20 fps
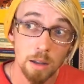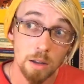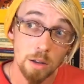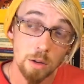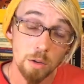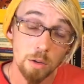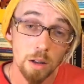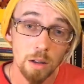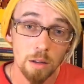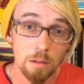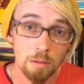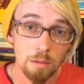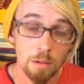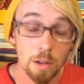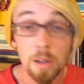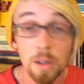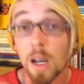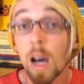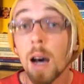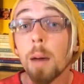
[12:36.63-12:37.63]
you can
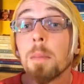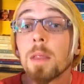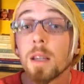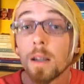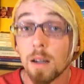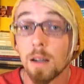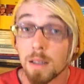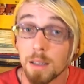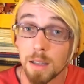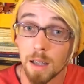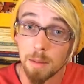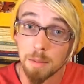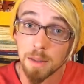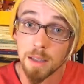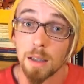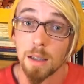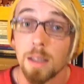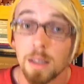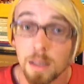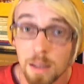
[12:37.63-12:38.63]
look up the concepts
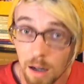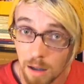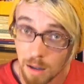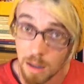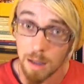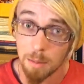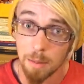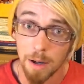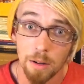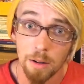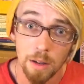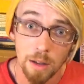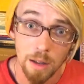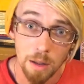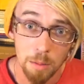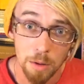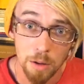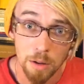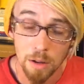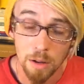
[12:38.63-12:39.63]
that he's talking about in the
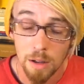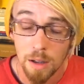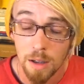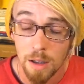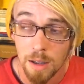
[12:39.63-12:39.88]
book.